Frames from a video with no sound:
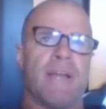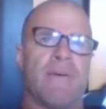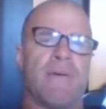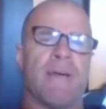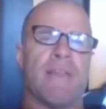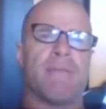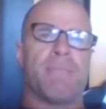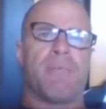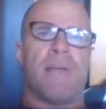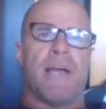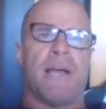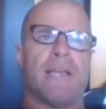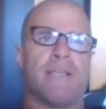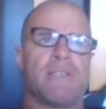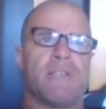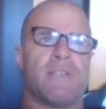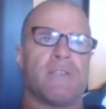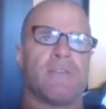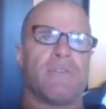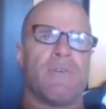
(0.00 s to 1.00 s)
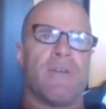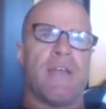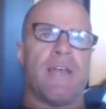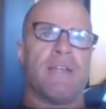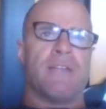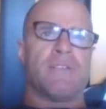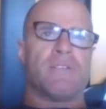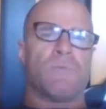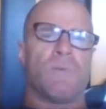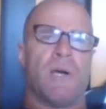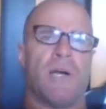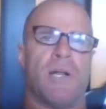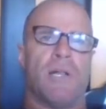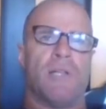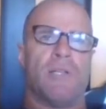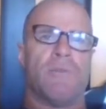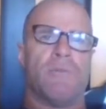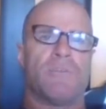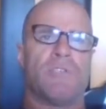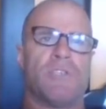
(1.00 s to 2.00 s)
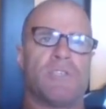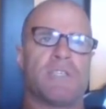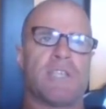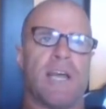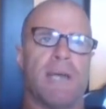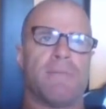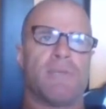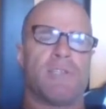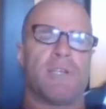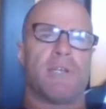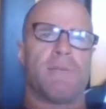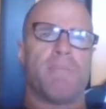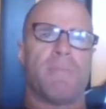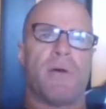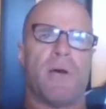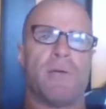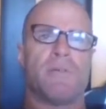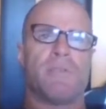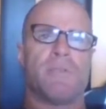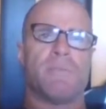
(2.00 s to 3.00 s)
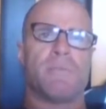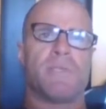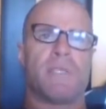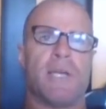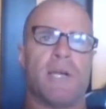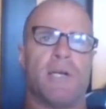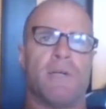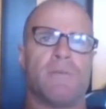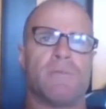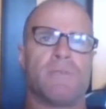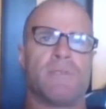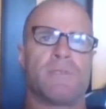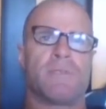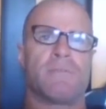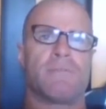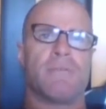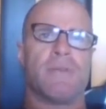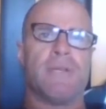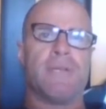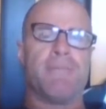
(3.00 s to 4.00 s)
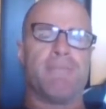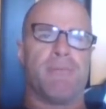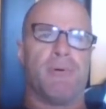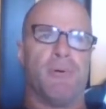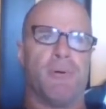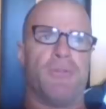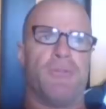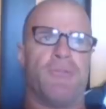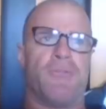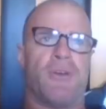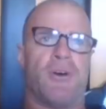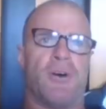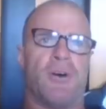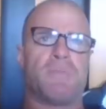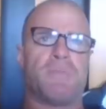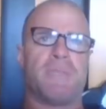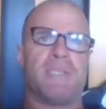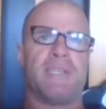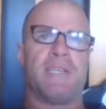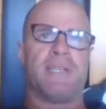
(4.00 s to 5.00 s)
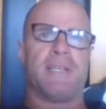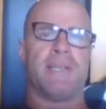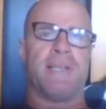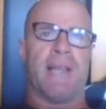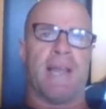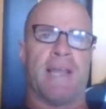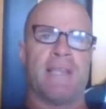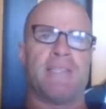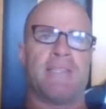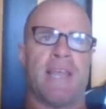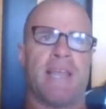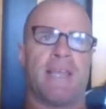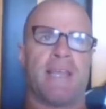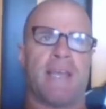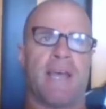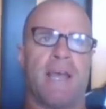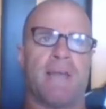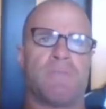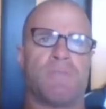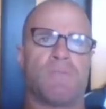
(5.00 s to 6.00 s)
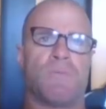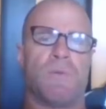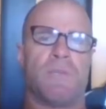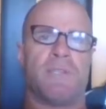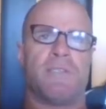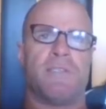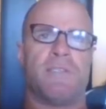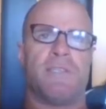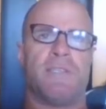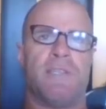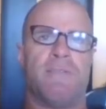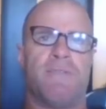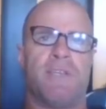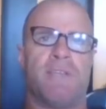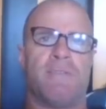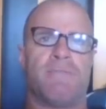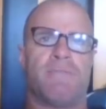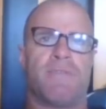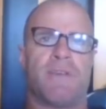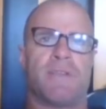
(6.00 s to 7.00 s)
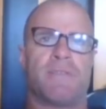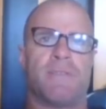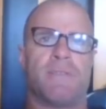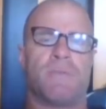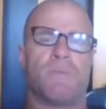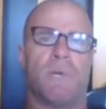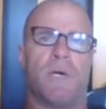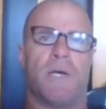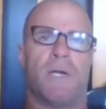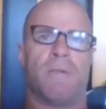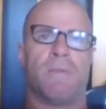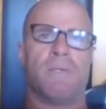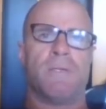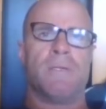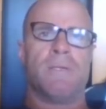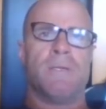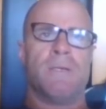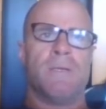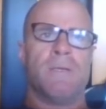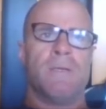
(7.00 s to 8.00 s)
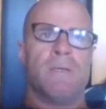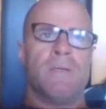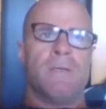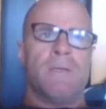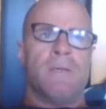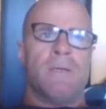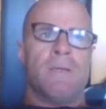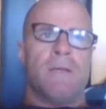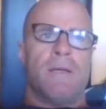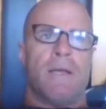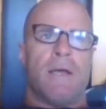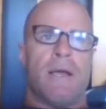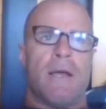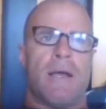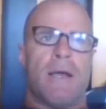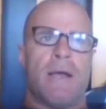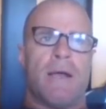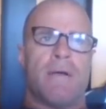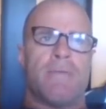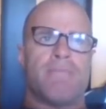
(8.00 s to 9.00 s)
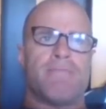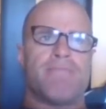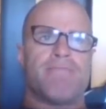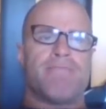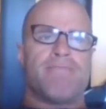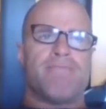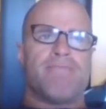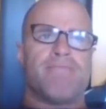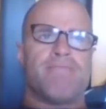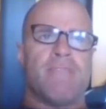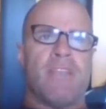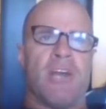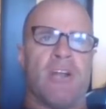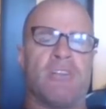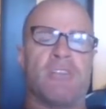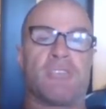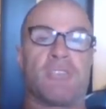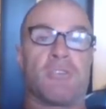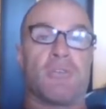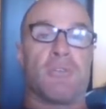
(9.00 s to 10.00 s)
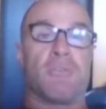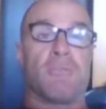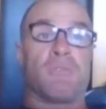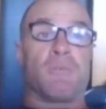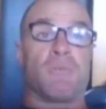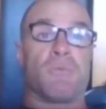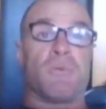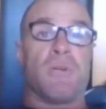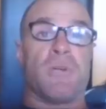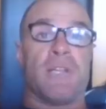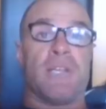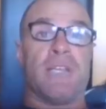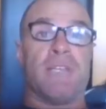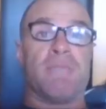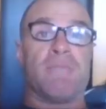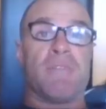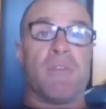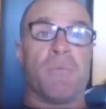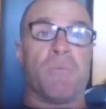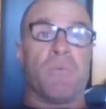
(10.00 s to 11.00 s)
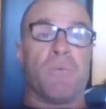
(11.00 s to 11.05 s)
other players on the ground as well who were just able to compose themselves at important times, particularly late in that game, was really significant for us as well. Yeah, I just thought it was a really